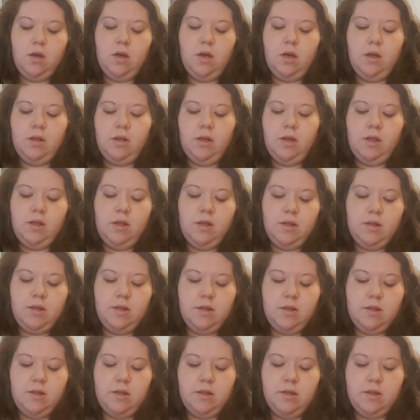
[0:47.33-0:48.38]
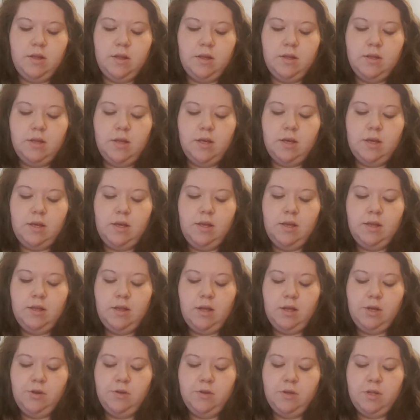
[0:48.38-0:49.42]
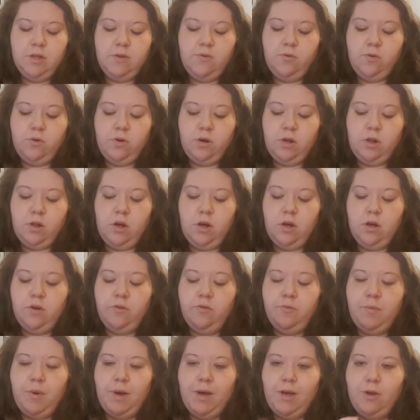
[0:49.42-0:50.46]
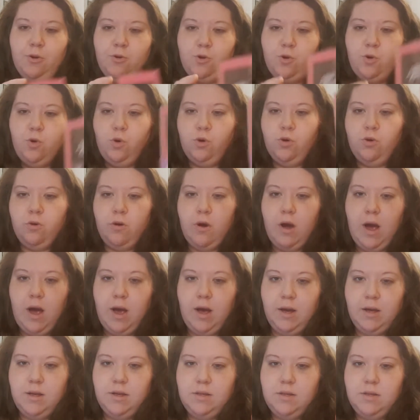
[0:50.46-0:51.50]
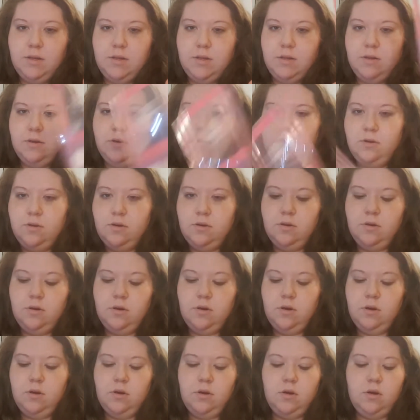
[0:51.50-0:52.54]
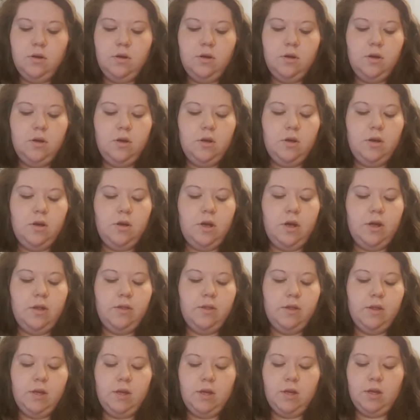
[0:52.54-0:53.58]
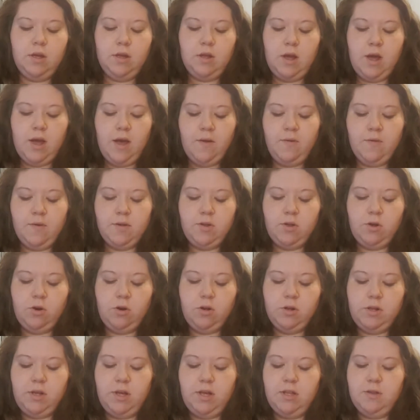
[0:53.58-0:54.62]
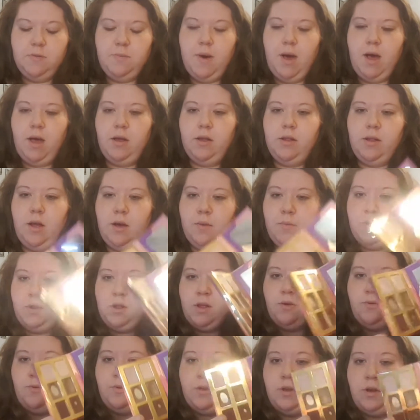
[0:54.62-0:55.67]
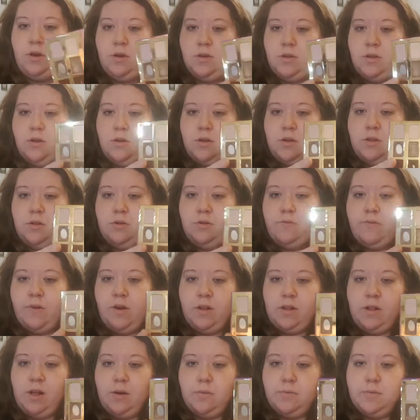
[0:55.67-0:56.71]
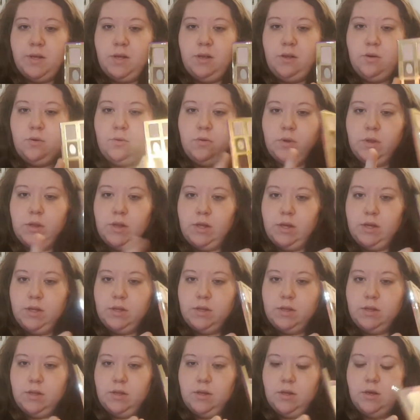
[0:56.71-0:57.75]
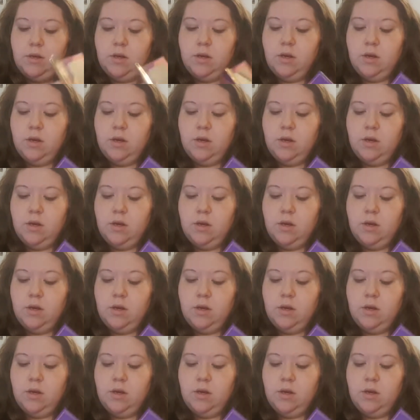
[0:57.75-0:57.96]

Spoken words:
And then this is the Sunset Kiss. I use this for a lot of my inner corner eyes. And then I have this Tarte Tease palette that I'm in love with. I also can do a Valentine's Day look with this.